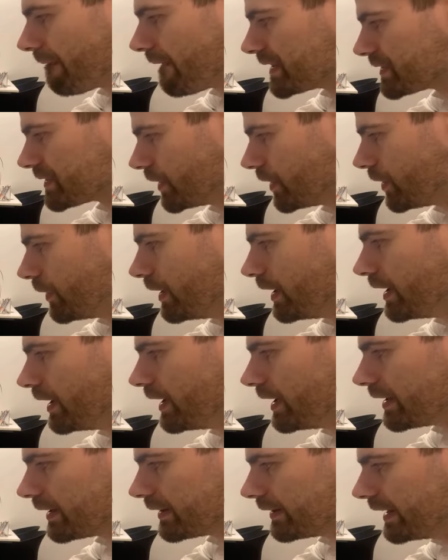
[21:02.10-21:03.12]
So
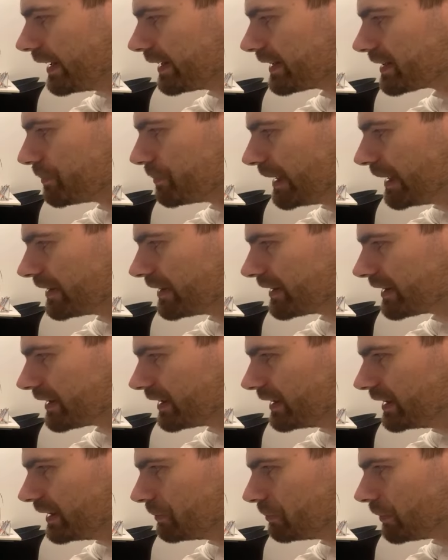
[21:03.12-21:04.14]
that's
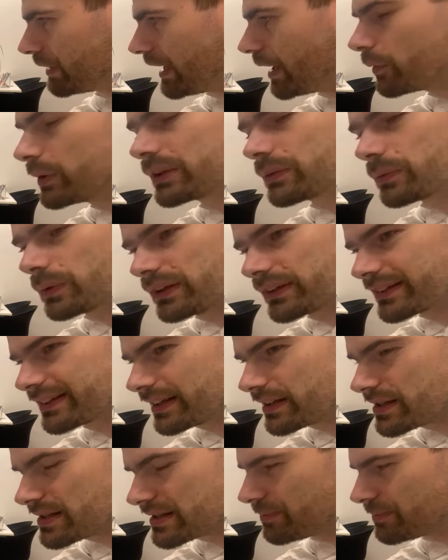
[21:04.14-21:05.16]
basically how it works.
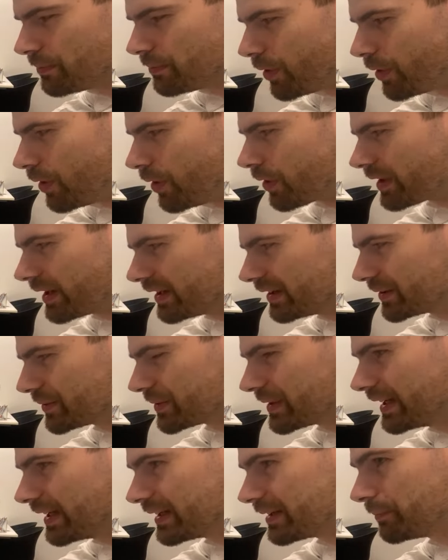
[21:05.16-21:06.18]
There is more into
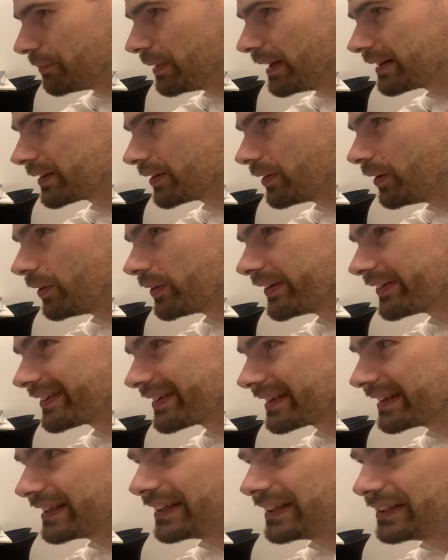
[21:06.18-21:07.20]
that, but
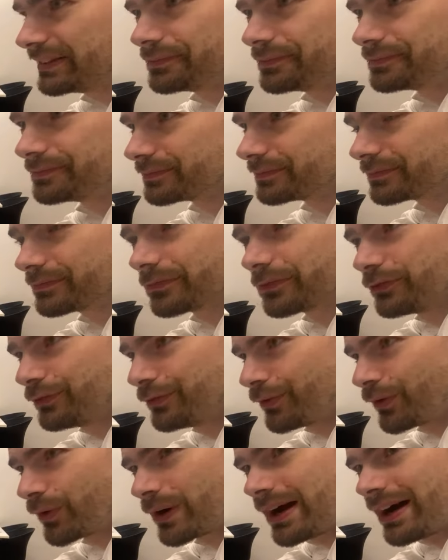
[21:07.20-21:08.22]
honestly,
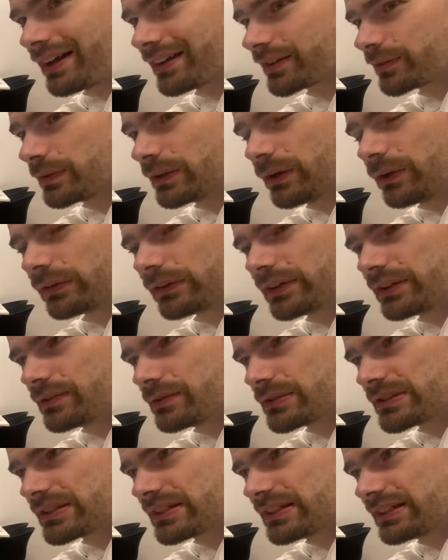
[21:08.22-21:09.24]
for us, we only
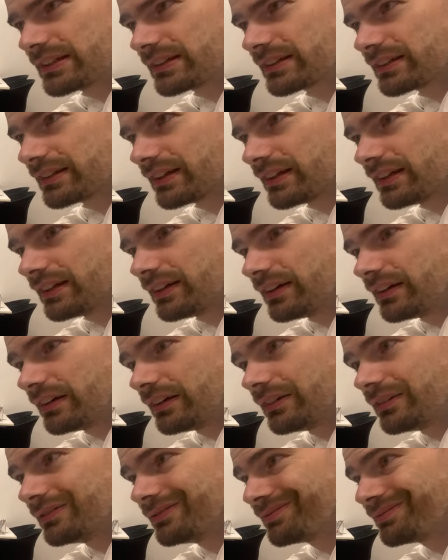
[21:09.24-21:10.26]
use it
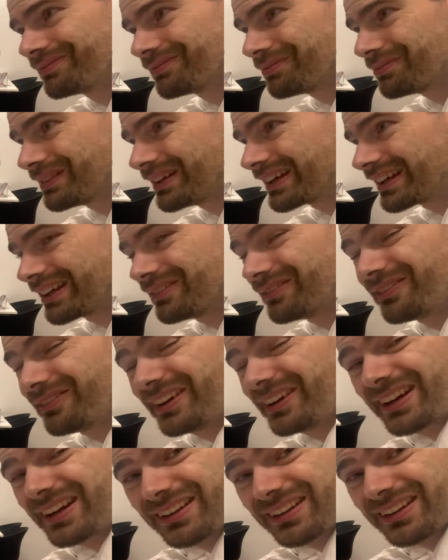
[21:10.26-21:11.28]
like in
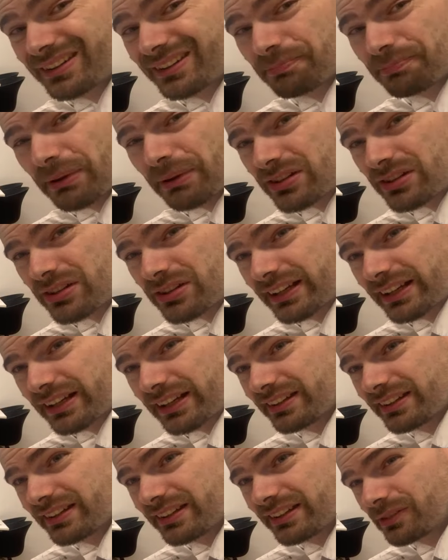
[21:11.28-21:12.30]
very special
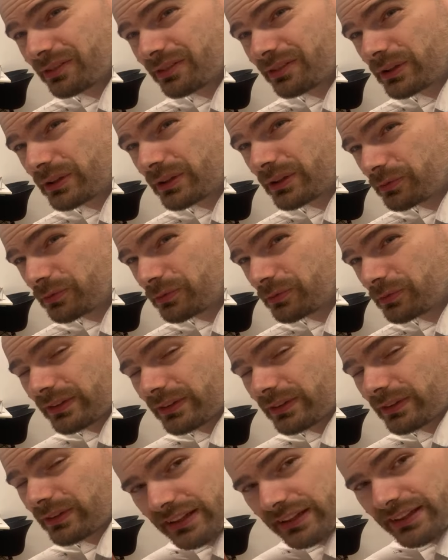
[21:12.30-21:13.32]
cases. If
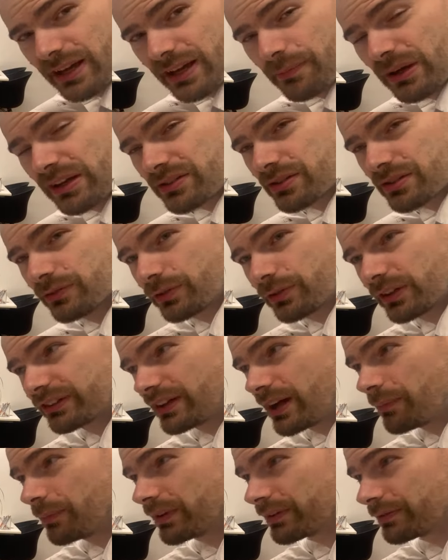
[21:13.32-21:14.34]
like, as I mentioned, for
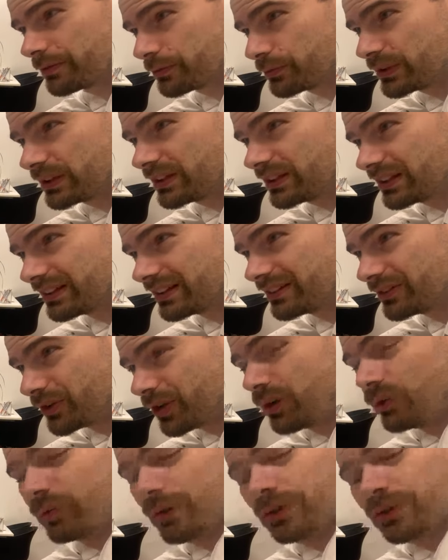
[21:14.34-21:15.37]
example, if we
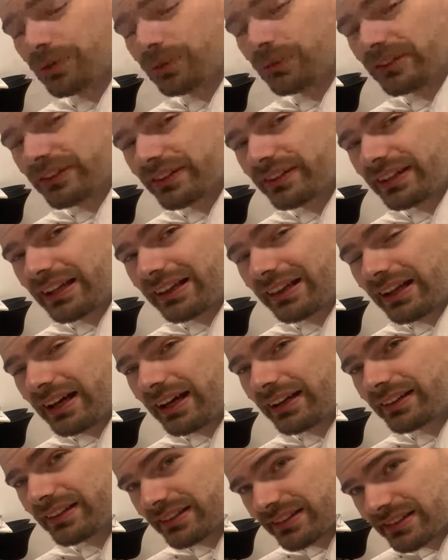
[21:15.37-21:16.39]
don't want to miss a
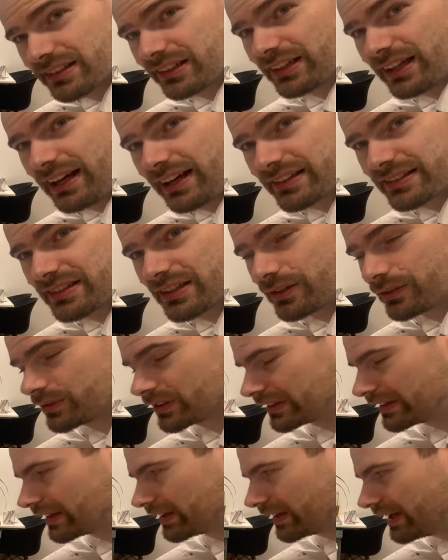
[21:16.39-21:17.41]
deadline, it's the last day of the
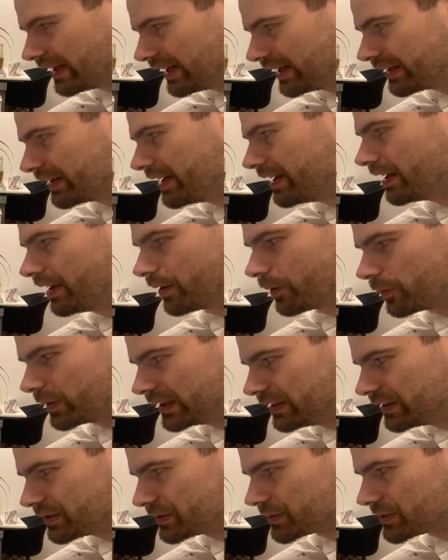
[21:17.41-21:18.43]
deadline, we
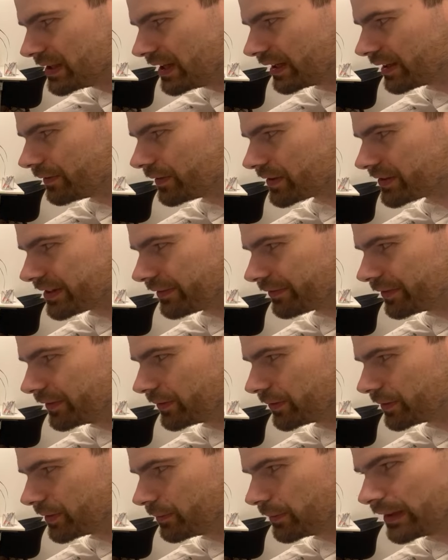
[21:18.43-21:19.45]
need to deliver something
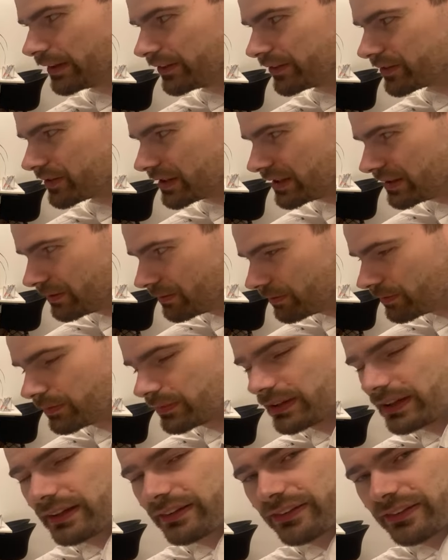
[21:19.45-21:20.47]
to the ministry,
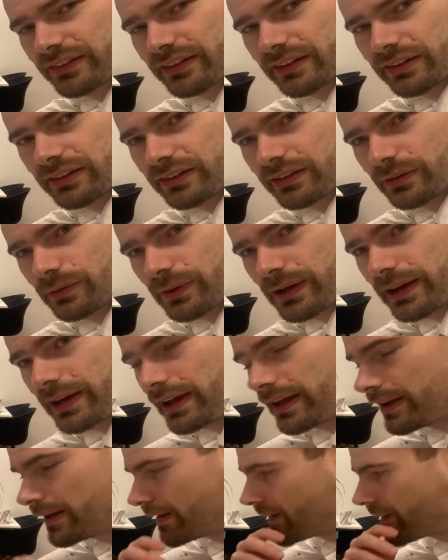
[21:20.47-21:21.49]
that's the
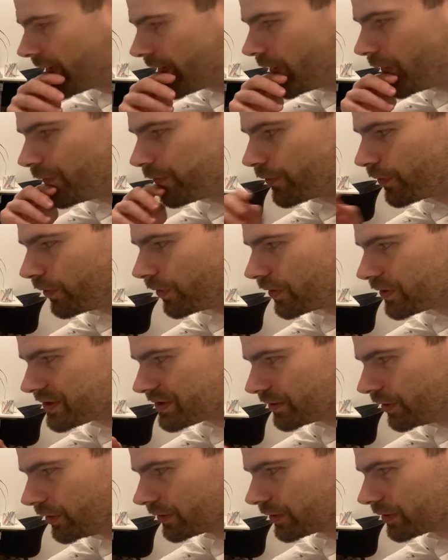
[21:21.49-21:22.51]
way. Of course,
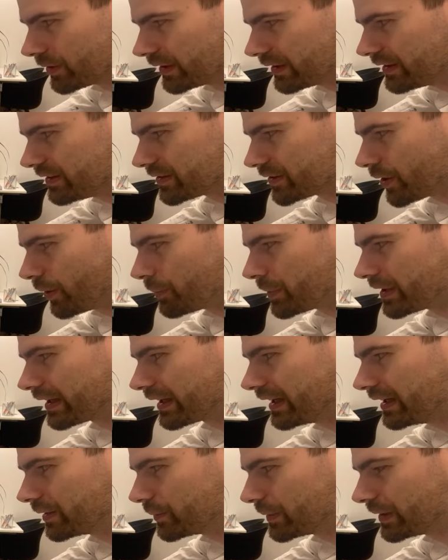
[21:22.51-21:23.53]
authorities
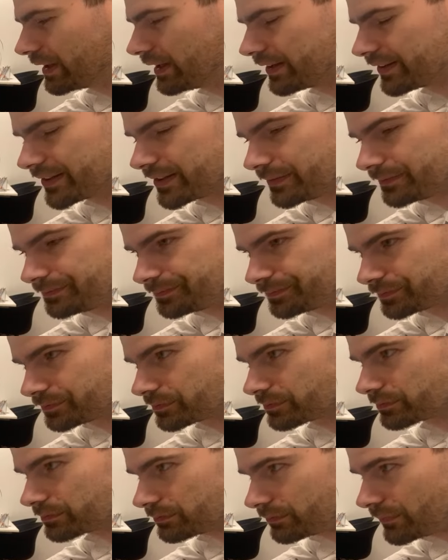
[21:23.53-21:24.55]
communicate with us
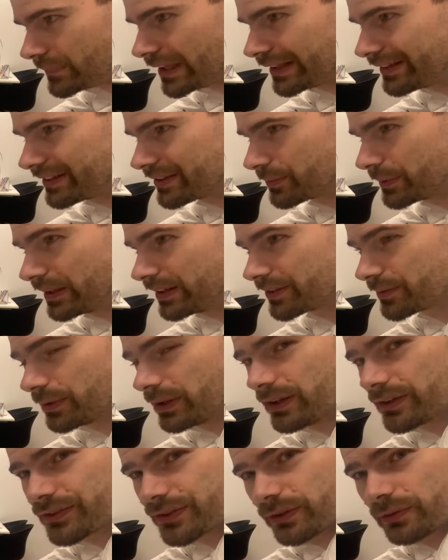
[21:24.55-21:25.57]
this way as
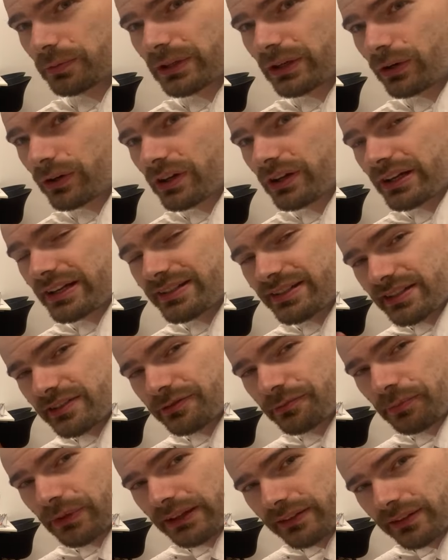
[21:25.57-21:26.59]
well. So we
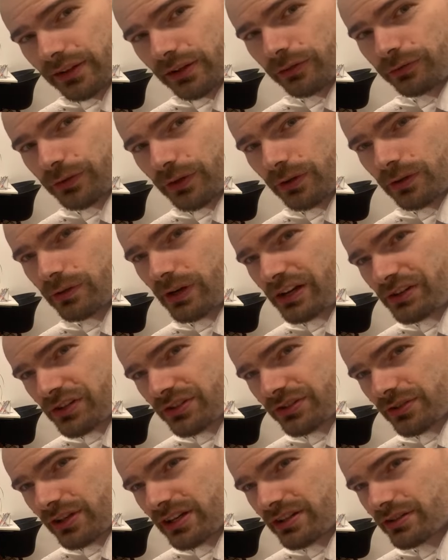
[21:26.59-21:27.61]
receive plenty of your
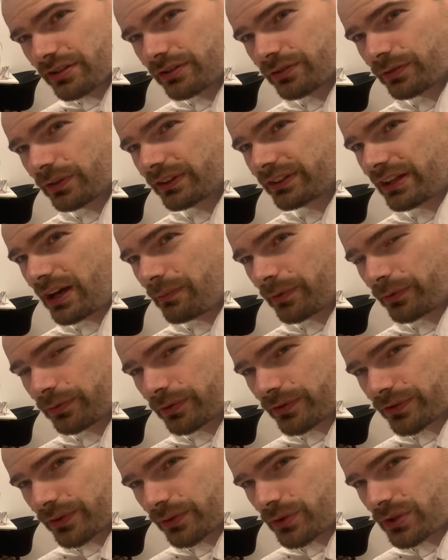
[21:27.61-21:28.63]
registrations, for example,
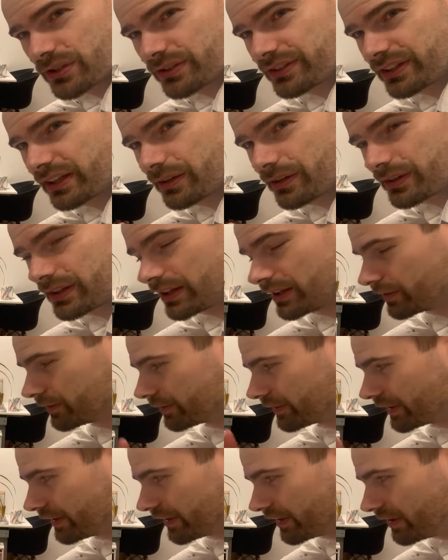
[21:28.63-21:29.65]
for Social Security,
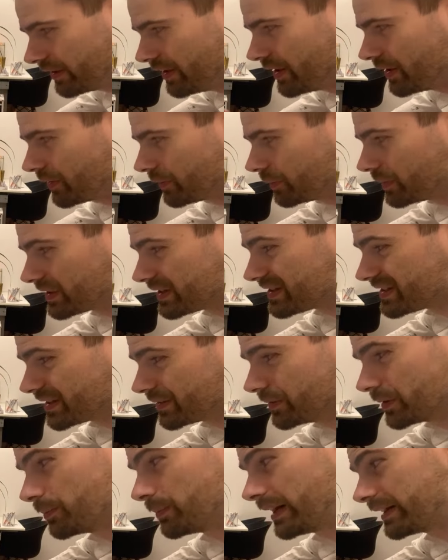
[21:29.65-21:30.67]
healthcare, we
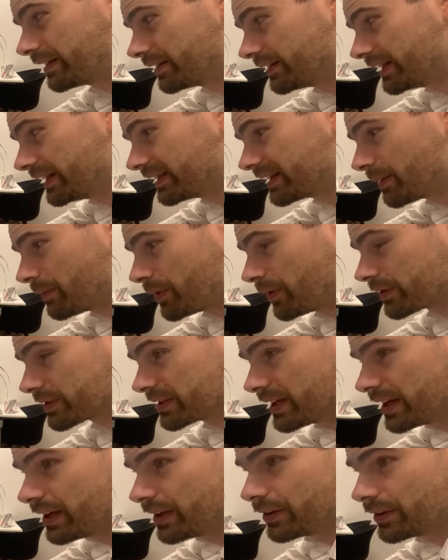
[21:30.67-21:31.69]
receive it by the data box.
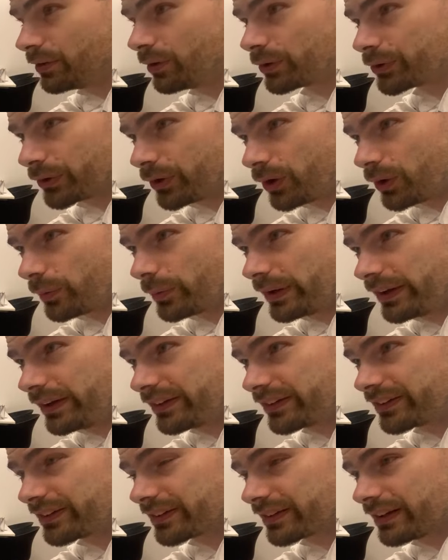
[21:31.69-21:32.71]
Not
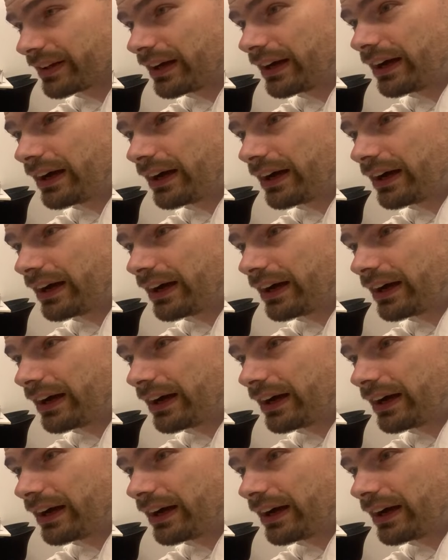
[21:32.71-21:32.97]
always,